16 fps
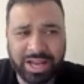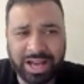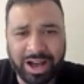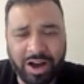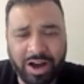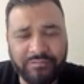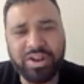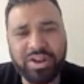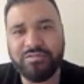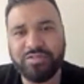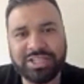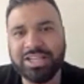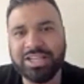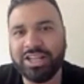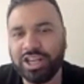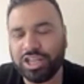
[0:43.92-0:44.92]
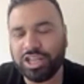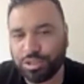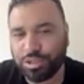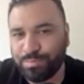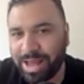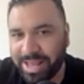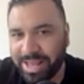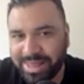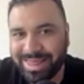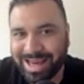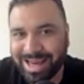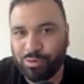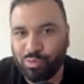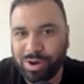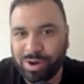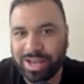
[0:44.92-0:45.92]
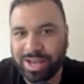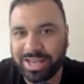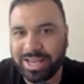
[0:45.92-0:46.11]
I've never seen it explained that way.